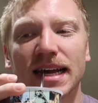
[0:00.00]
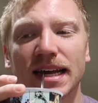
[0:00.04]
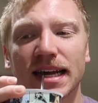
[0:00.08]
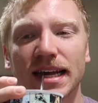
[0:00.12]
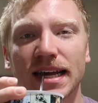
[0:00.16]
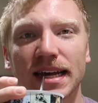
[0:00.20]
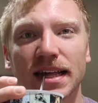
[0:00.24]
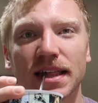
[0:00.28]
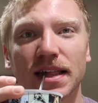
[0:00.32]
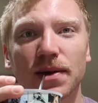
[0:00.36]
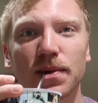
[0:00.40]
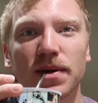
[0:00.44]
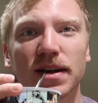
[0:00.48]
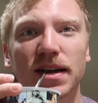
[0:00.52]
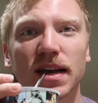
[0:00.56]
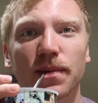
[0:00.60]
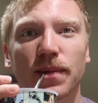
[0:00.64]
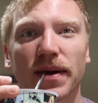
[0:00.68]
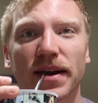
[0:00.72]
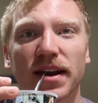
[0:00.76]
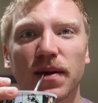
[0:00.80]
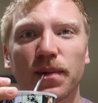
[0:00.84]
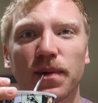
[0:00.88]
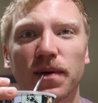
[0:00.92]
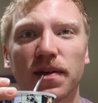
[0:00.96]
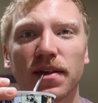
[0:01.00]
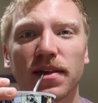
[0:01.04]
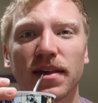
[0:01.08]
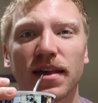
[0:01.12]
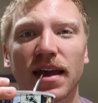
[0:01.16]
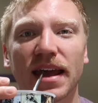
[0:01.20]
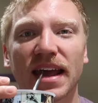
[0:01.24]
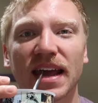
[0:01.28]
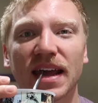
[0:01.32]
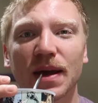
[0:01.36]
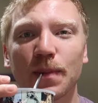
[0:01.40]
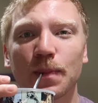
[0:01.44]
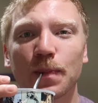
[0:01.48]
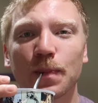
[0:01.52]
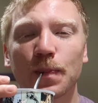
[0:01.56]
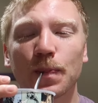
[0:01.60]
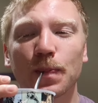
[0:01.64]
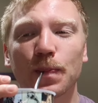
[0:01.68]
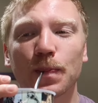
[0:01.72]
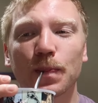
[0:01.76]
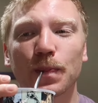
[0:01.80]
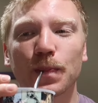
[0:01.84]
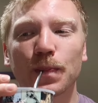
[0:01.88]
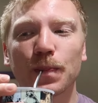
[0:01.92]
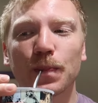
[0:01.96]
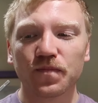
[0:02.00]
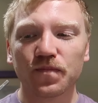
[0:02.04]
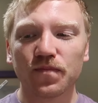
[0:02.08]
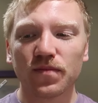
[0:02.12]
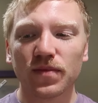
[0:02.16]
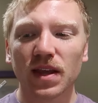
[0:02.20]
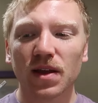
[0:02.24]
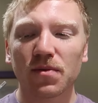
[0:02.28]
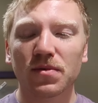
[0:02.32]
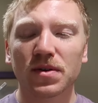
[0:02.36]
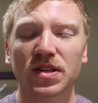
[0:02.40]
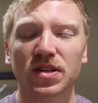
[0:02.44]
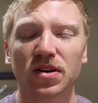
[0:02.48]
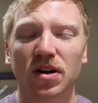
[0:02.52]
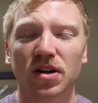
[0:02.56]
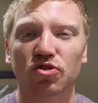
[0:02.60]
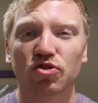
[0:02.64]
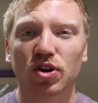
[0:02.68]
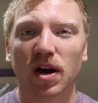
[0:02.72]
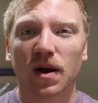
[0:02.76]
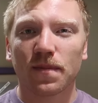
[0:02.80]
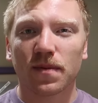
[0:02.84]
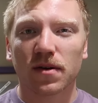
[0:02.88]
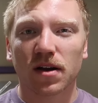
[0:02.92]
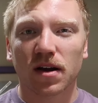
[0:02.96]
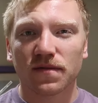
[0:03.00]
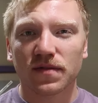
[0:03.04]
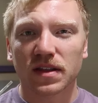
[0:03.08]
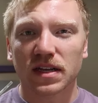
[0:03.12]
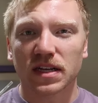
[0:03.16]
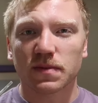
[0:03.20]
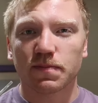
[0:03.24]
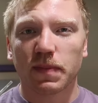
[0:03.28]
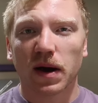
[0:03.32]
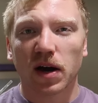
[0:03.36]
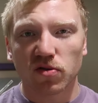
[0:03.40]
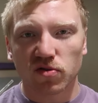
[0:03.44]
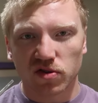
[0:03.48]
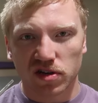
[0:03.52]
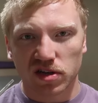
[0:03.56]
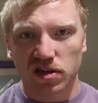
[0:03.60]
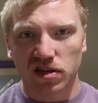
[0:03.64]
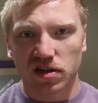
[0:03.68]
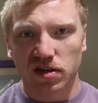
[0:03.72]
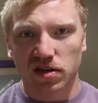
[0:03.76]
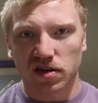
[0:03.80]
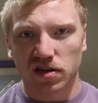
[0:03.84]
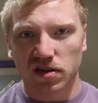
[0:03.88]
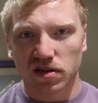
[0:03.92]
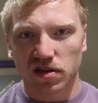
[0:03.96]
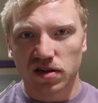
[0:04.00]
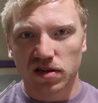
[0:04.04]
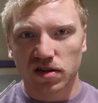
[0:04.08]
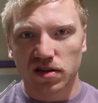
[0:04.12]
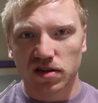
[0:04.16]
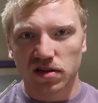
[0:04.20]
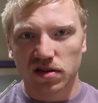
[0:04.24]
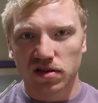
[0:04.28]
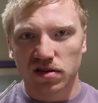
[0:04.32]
and then we'll get ready for the day. We'll start dropping off these posters.